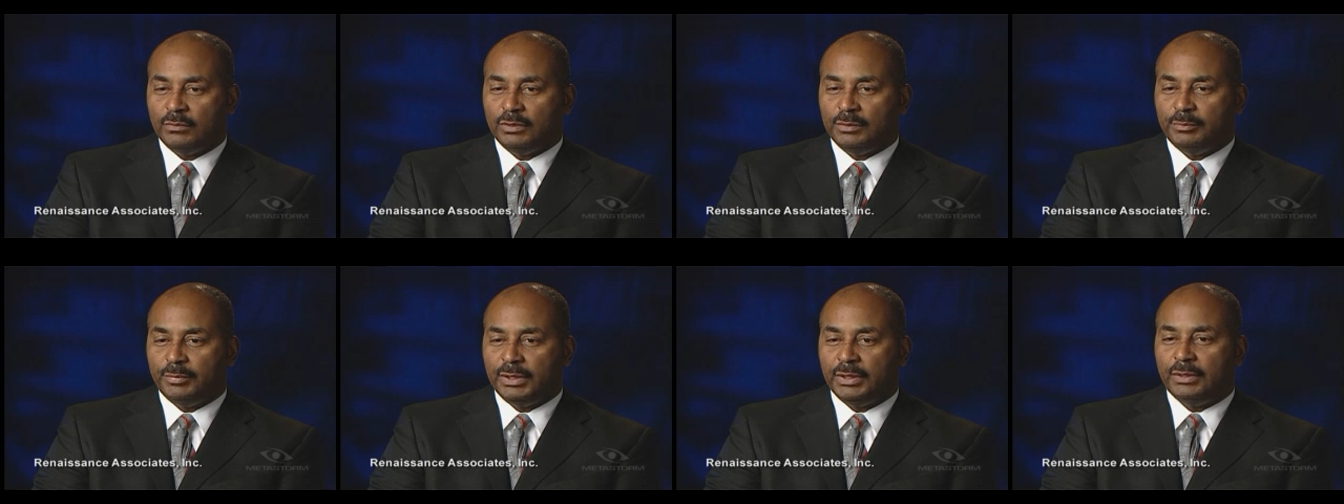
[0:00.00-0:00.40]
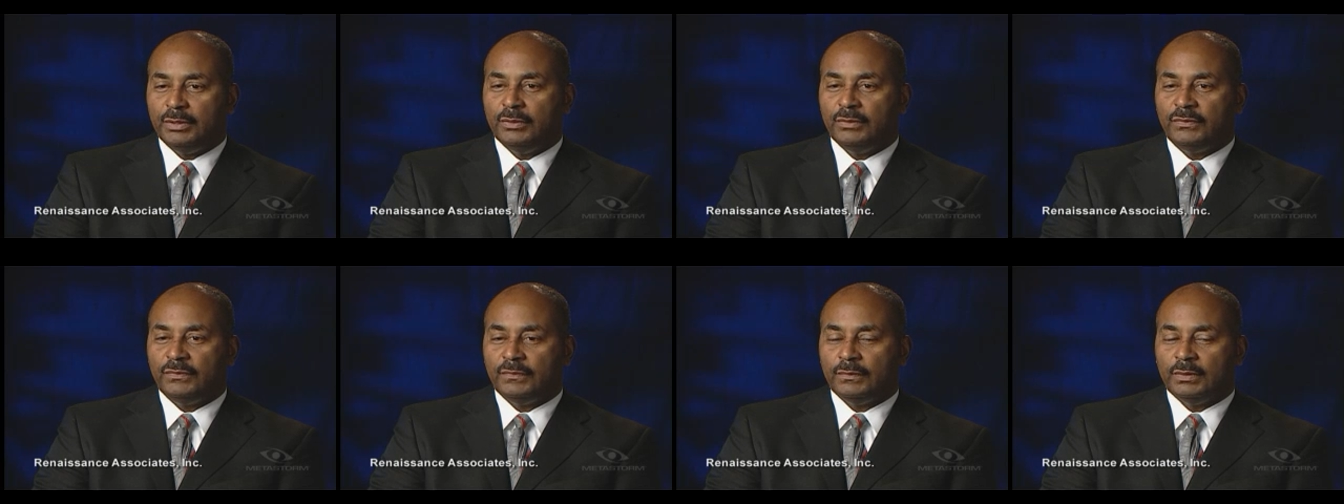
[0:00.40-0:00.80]
would be
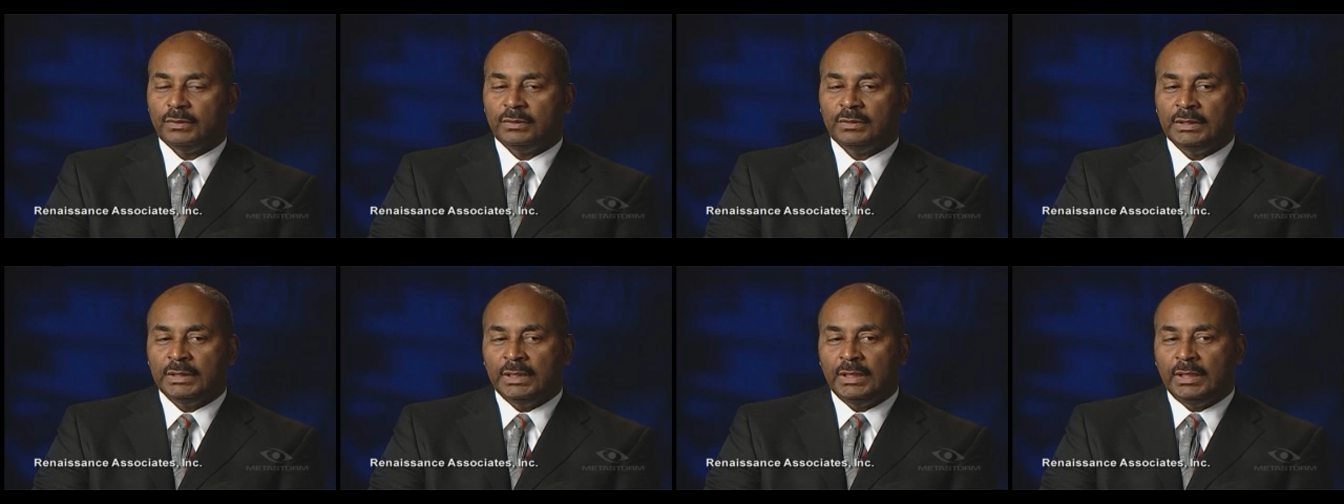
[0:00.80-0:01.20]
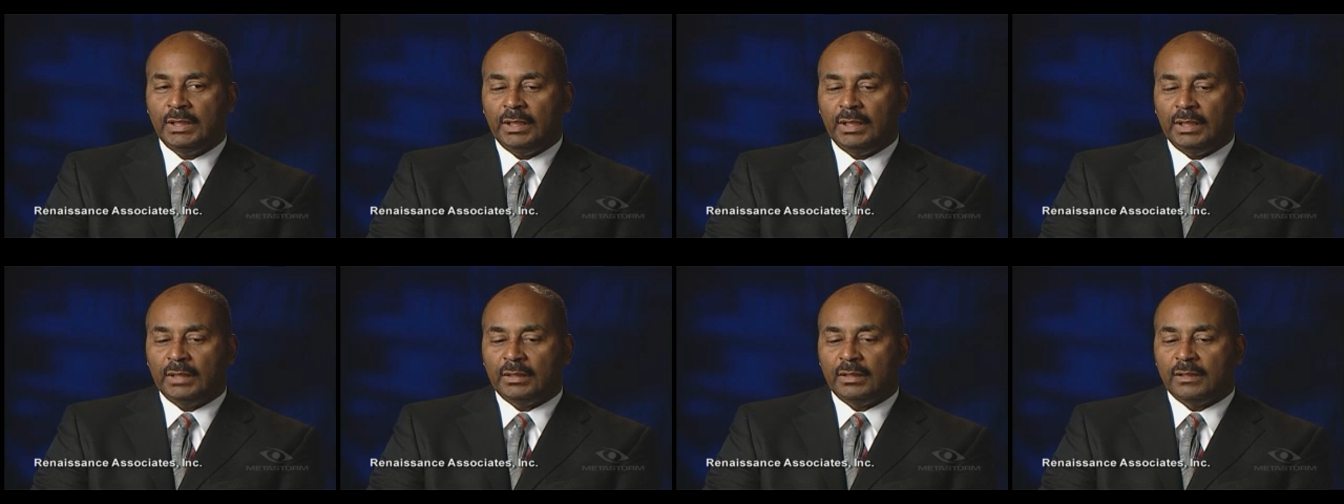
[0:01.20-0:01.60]
useful.
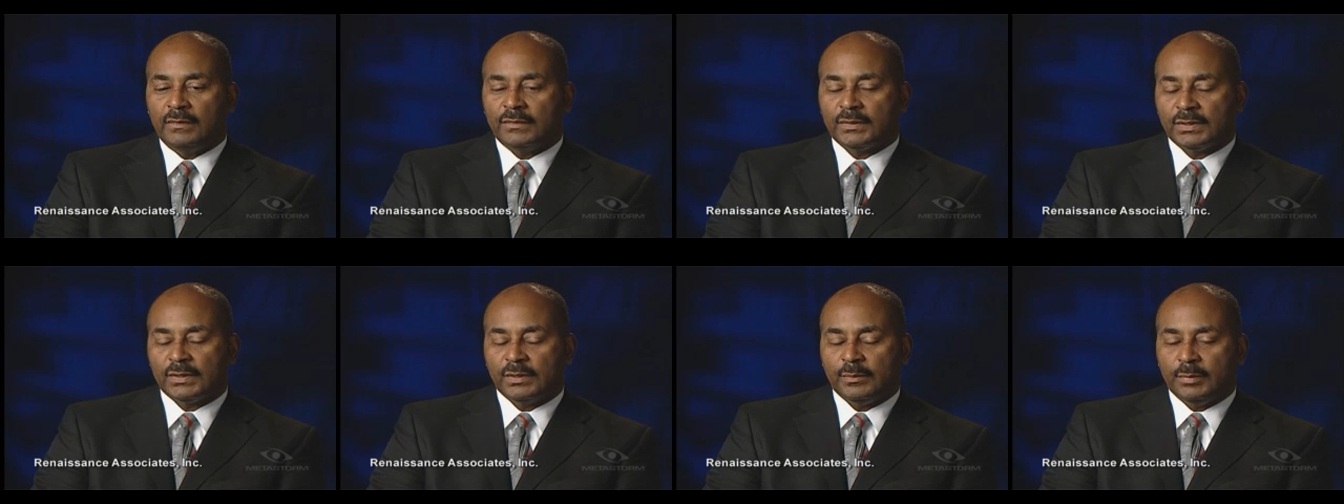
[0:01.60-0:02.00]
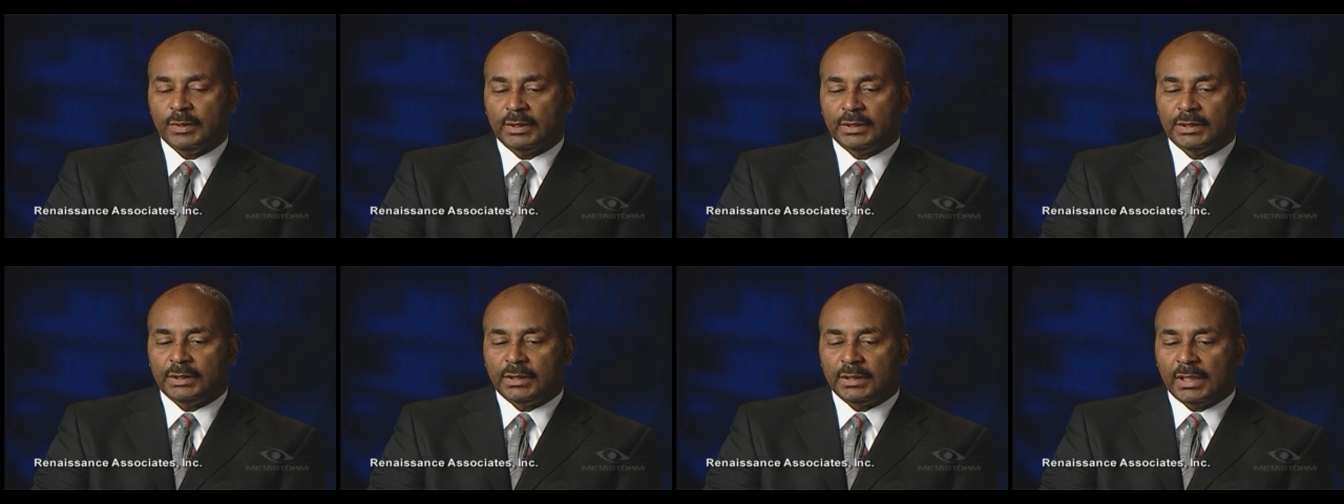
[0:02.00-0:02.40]
It gives us the
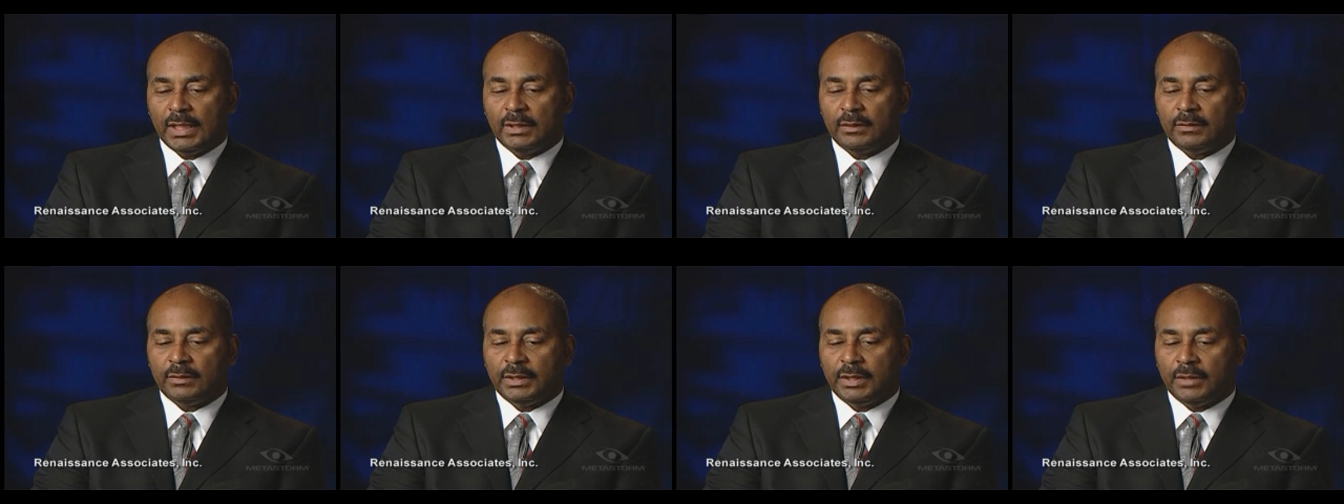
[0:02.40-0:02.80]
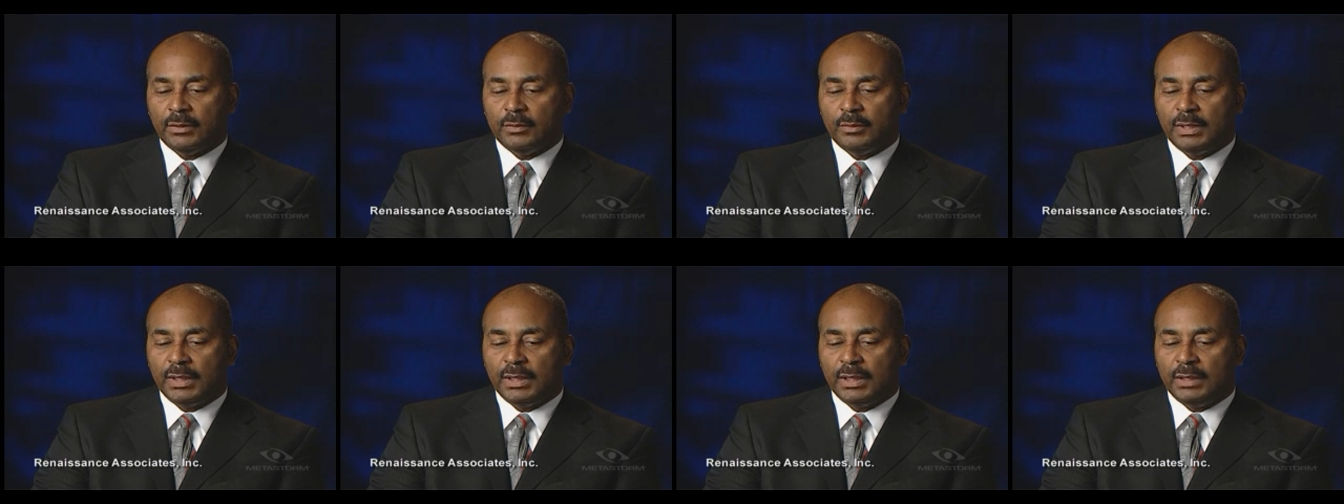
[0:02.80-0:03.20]
ability to not only
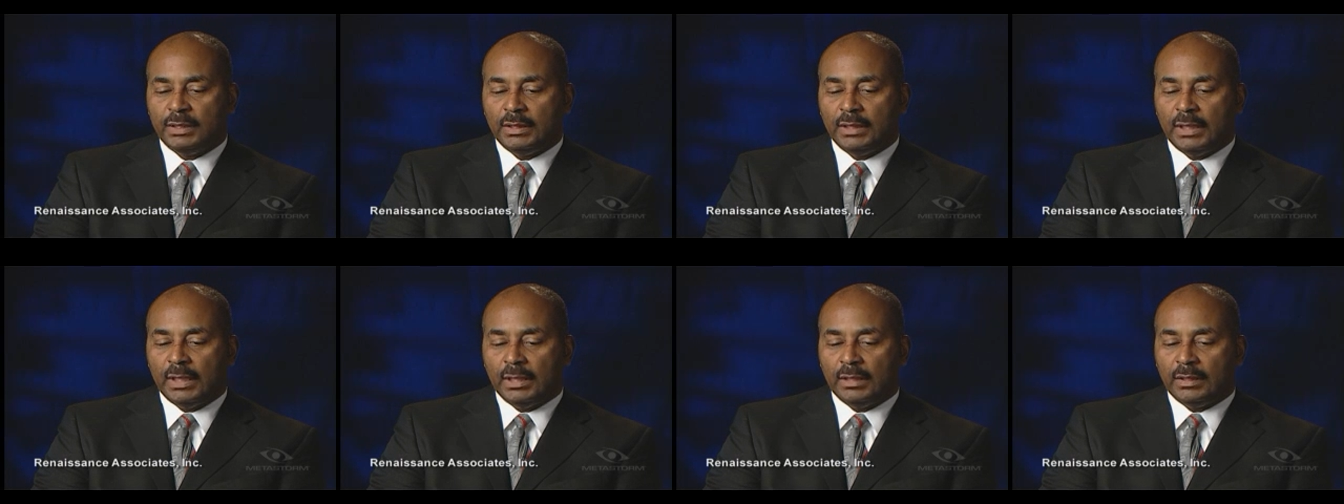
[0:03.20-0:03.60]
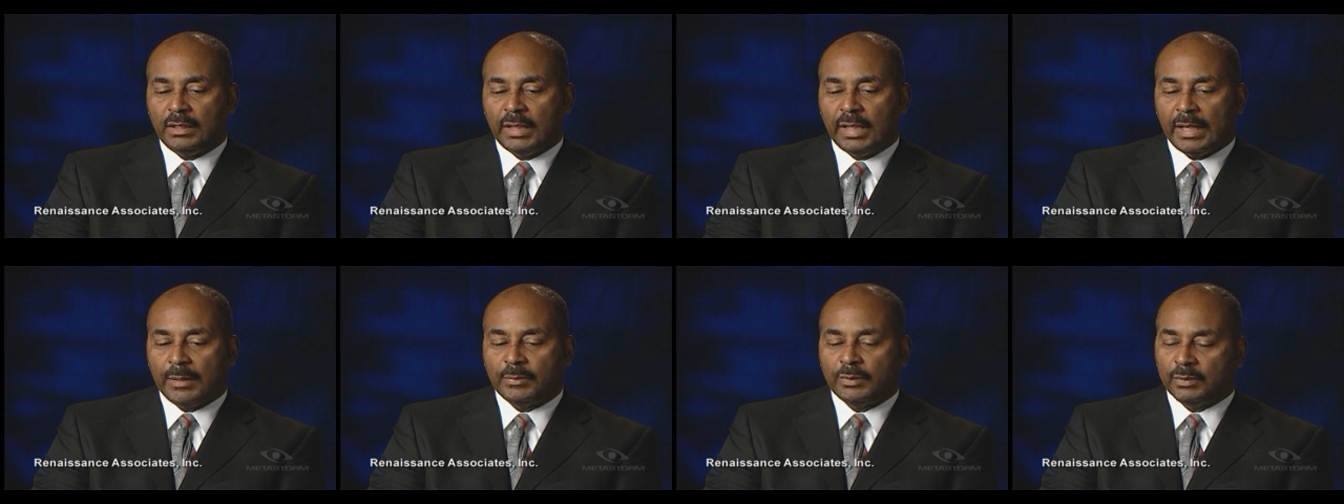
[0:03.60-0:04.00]
go in and
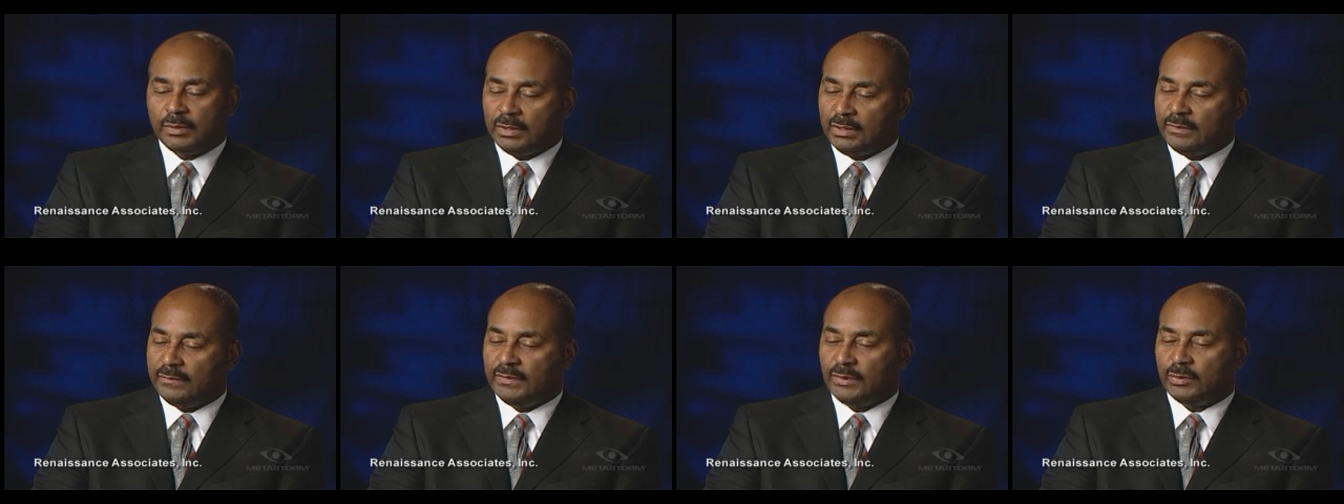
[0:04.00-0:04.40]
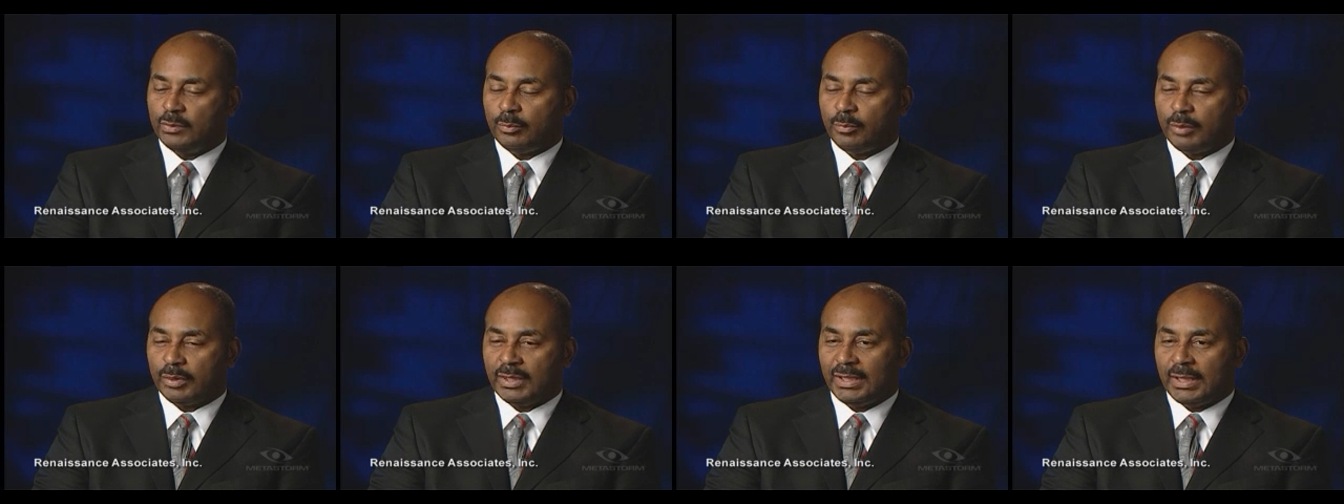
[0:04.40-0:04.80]
capture an individual
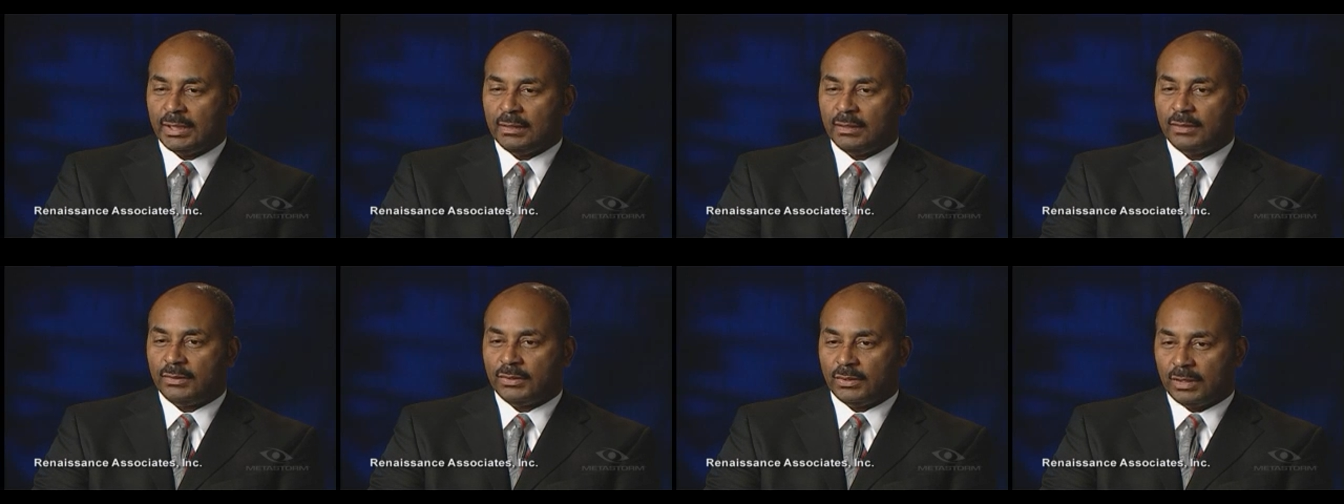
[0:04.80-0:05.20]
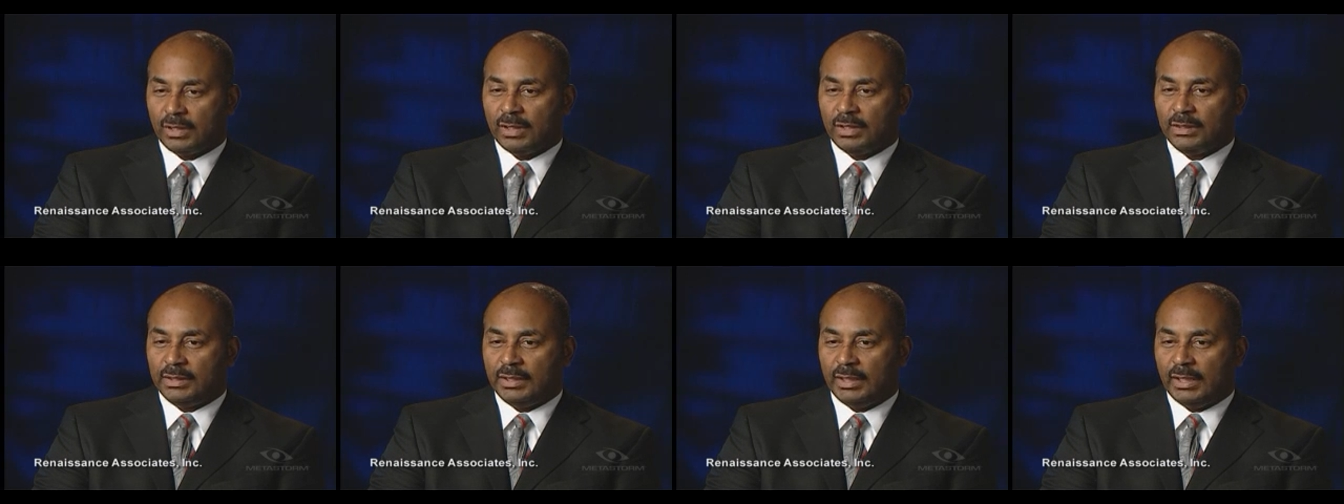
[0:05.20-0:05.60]
product's
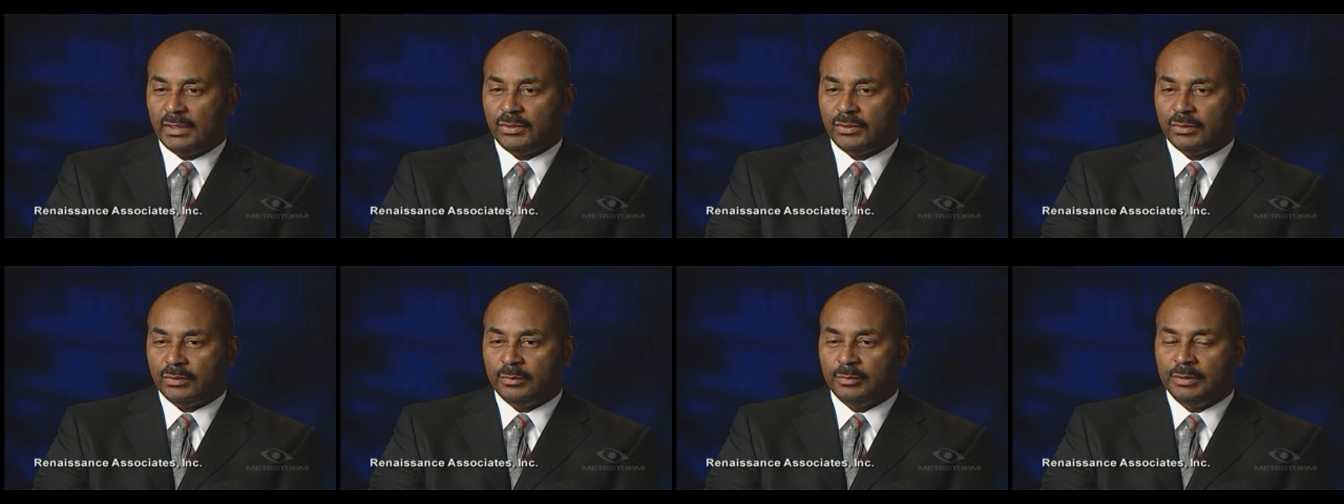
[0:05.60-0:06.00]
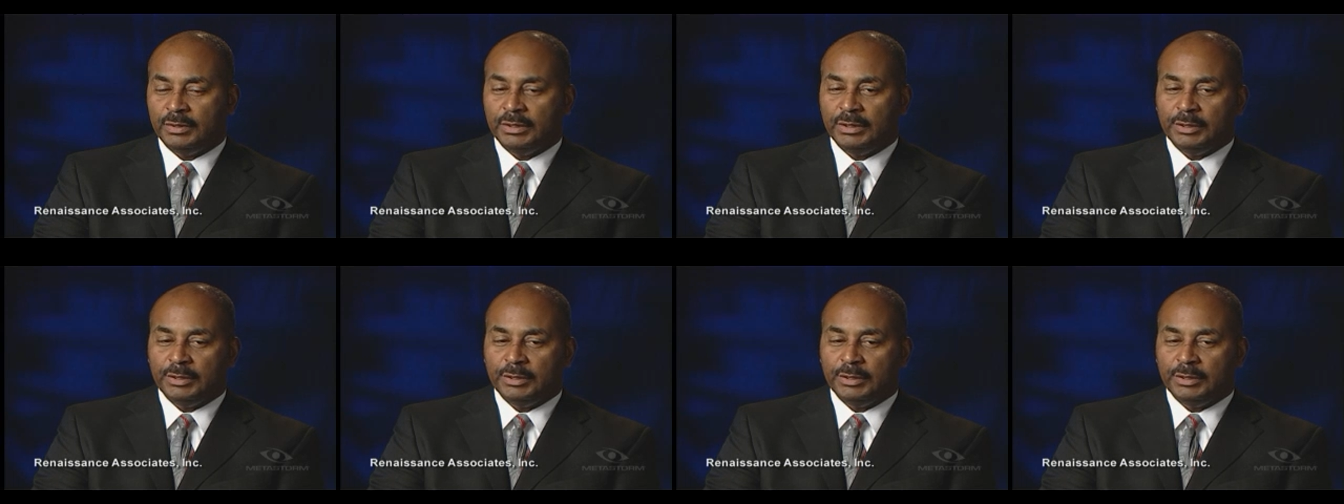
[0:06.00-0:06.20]
architecture,